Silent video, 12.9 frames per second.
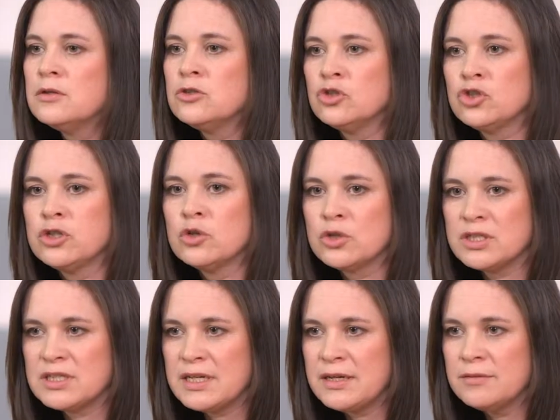just look
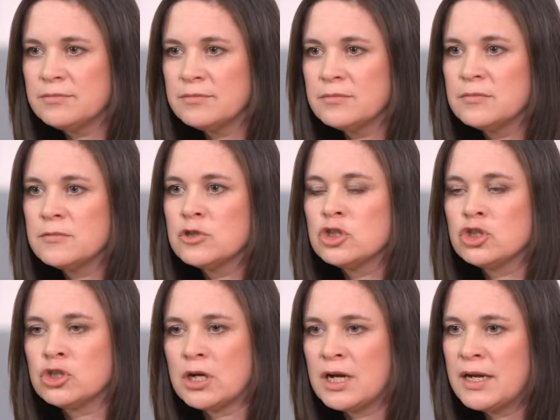at it,
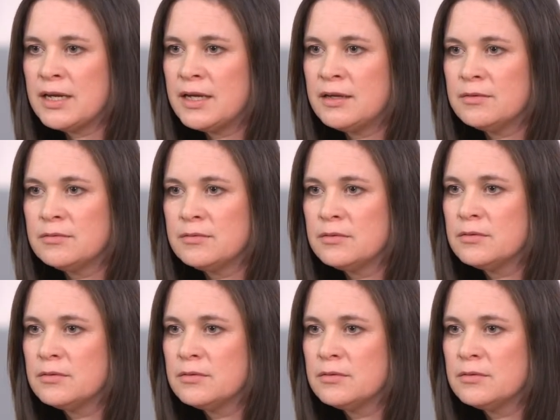try it.